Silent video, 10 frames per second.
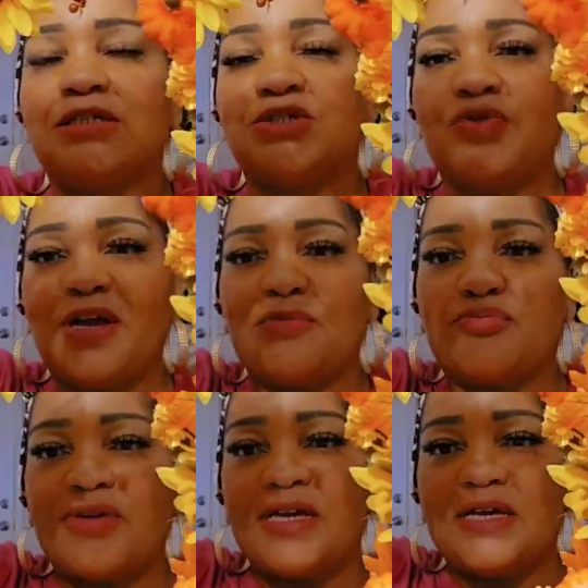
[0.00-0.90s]
to try to
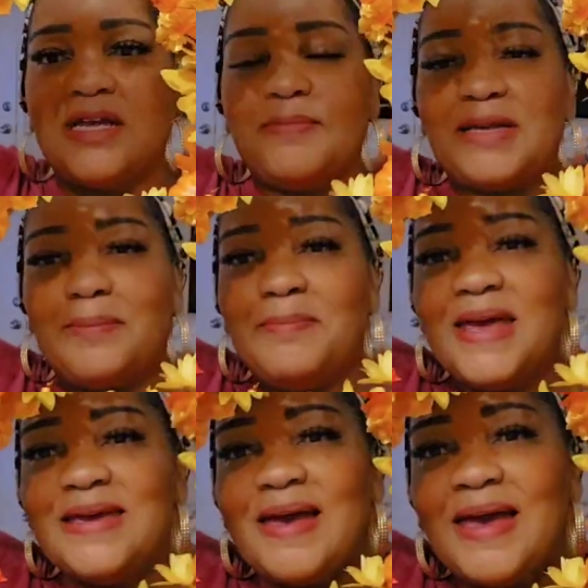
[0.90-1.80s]
break it up. And I
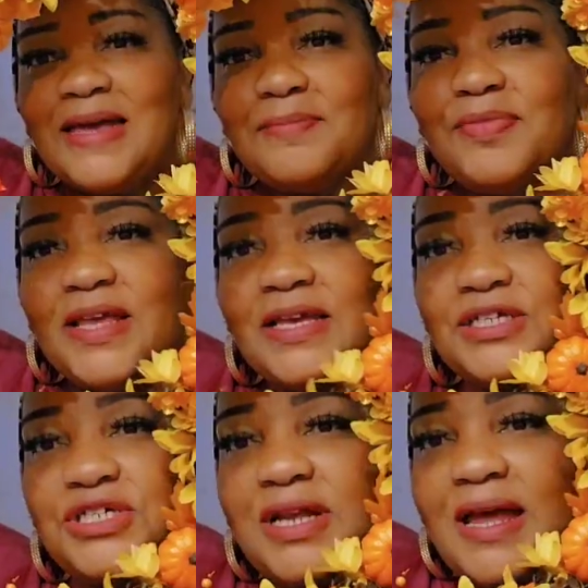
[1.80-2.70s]
may add, I'm thinking,
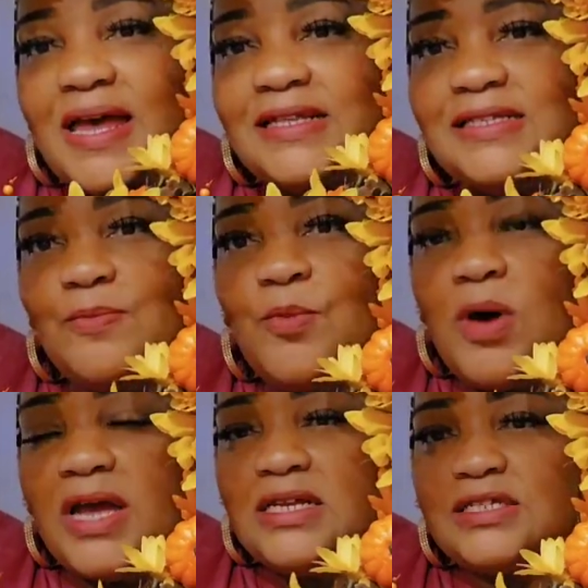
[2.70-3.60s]
should I add some
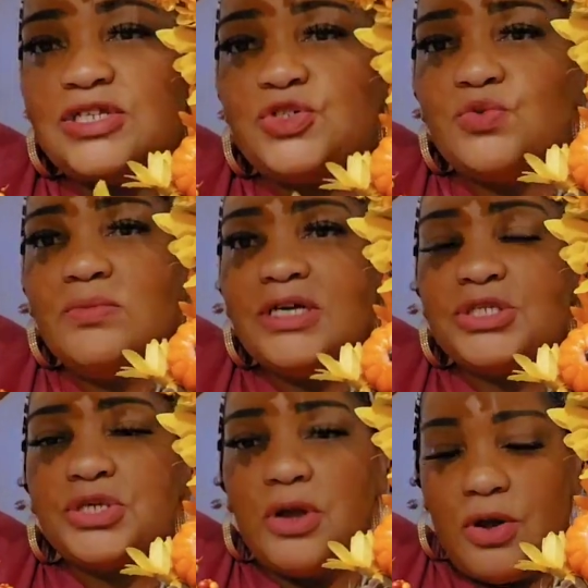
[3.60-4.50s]
white? Is it too
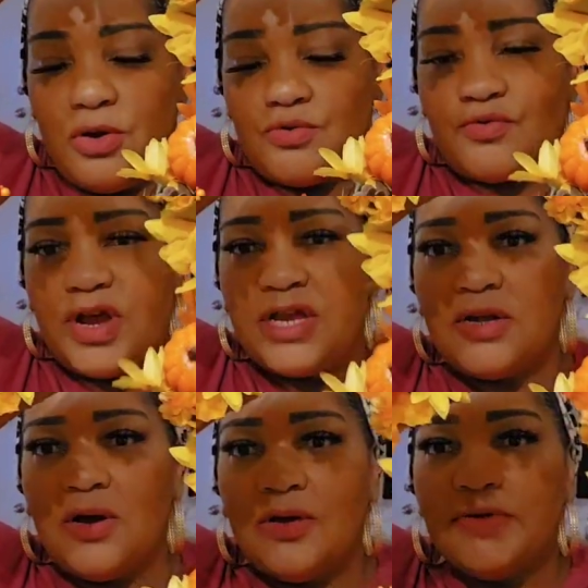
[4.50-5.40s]
much red,
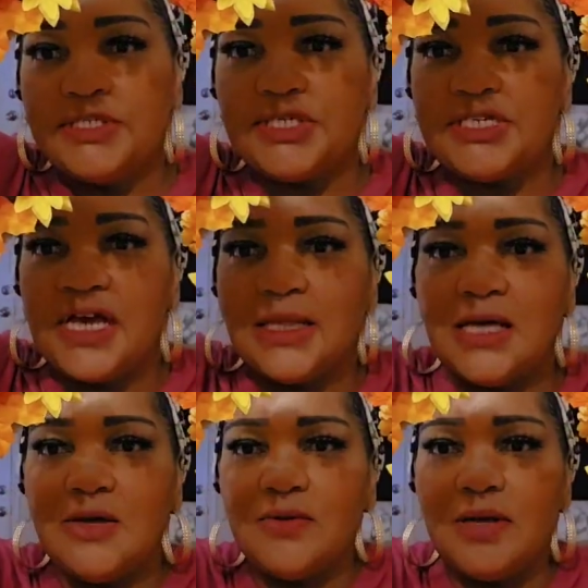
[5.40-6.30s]
orange, and
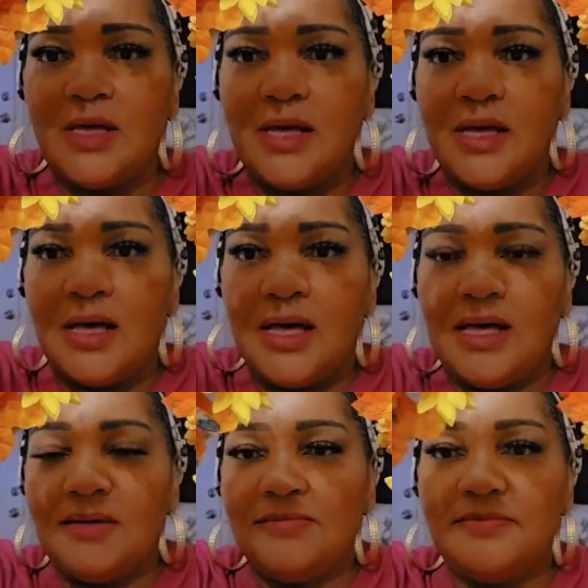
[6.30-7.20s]
yellow?
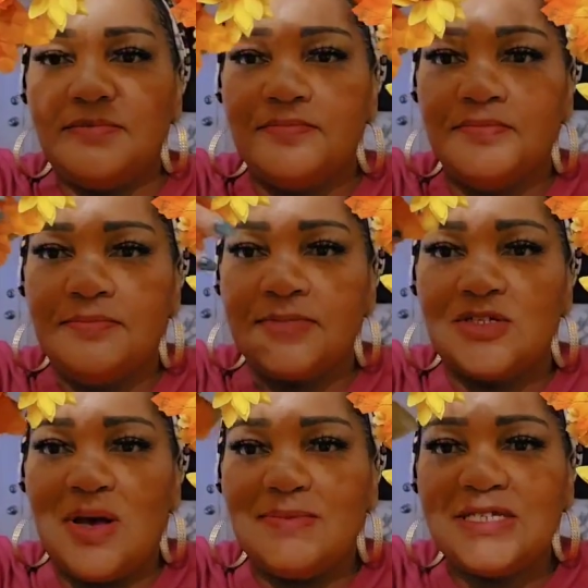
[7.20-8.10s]
Um,
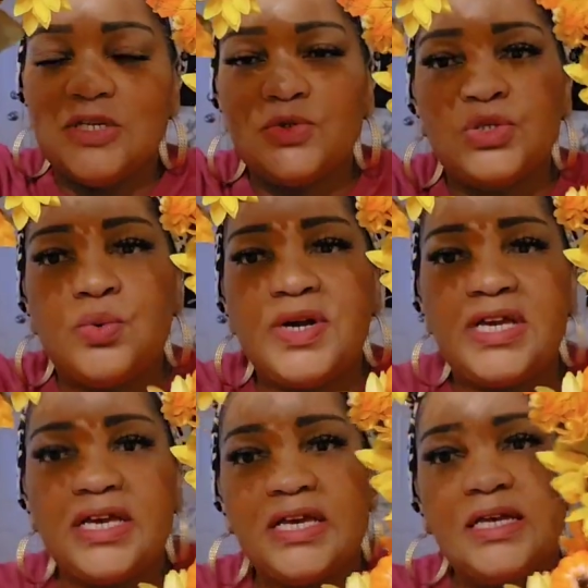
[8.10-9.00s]
so I'm still
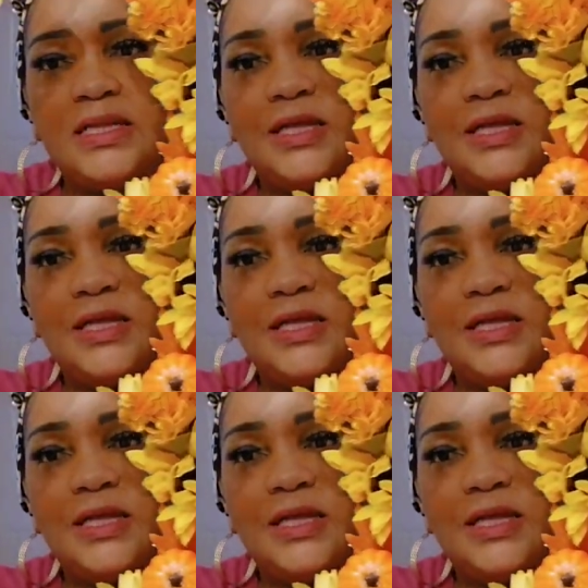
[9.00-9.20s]
tweaking it a